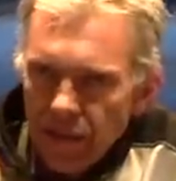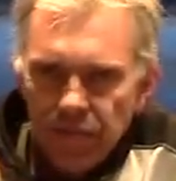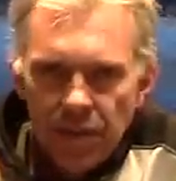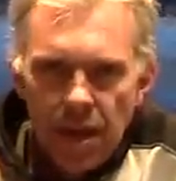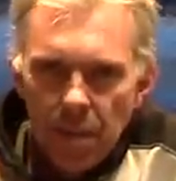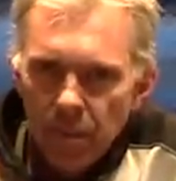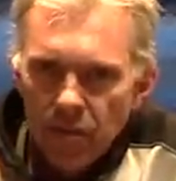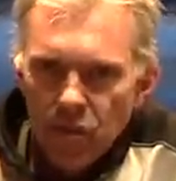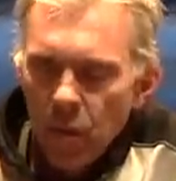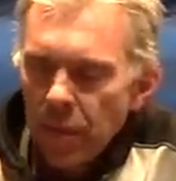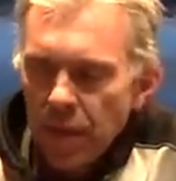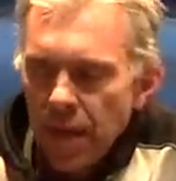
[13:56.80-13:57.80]
lifting up, it's
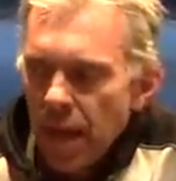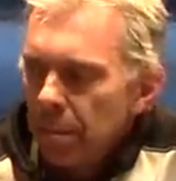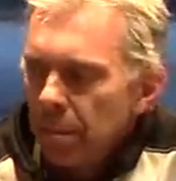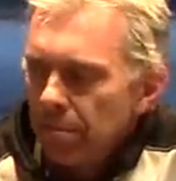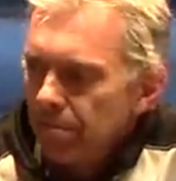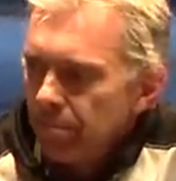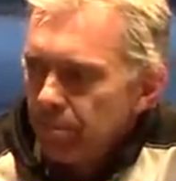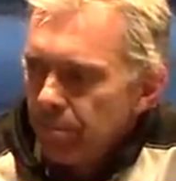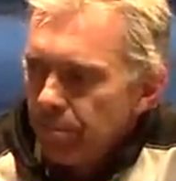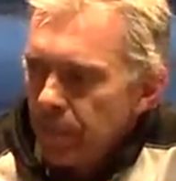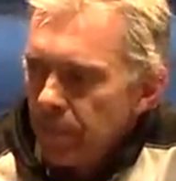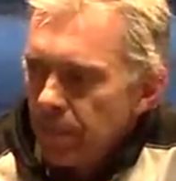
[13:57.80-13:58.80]
opening up.
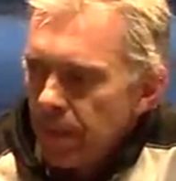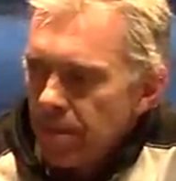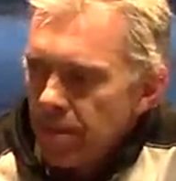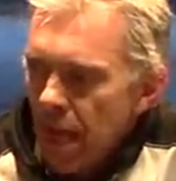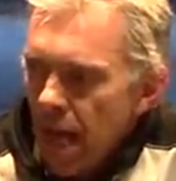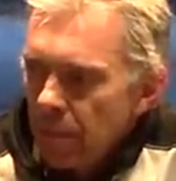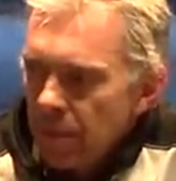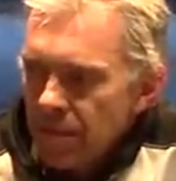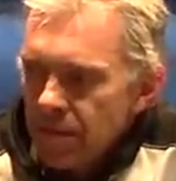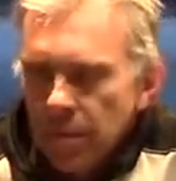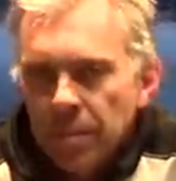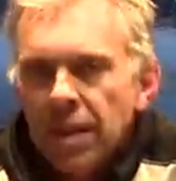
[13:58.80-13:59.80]
It's got to be
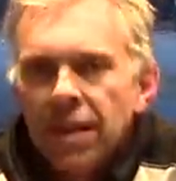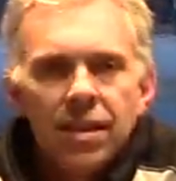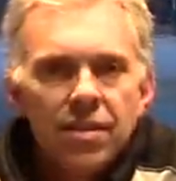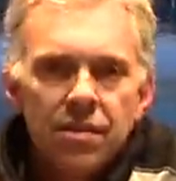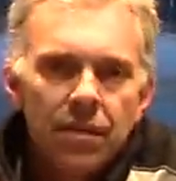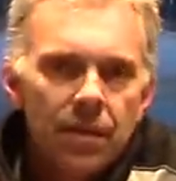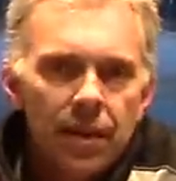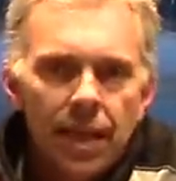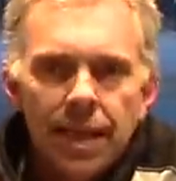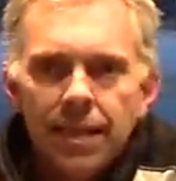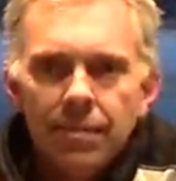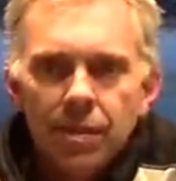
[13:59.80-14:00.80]
something ignition
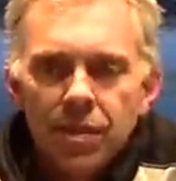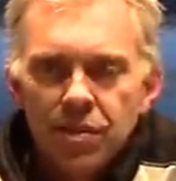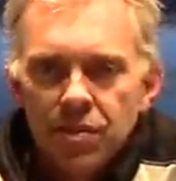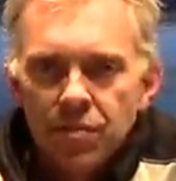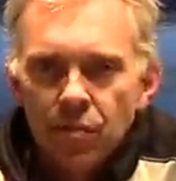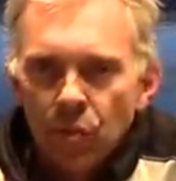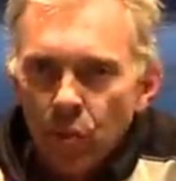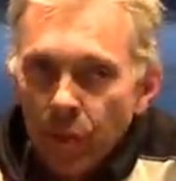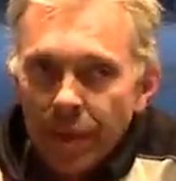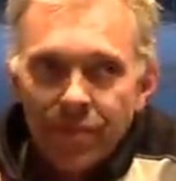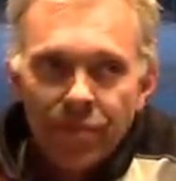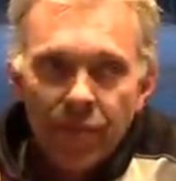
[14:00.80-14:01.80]
related, which is
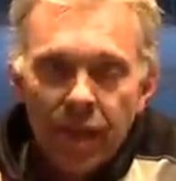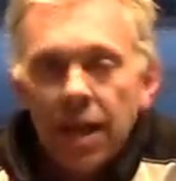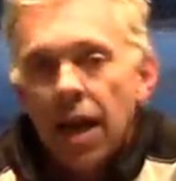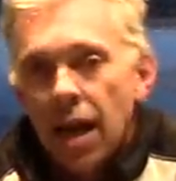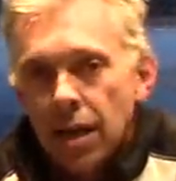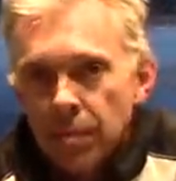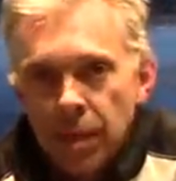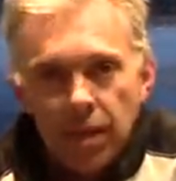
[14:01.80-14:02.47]
really freaking odd,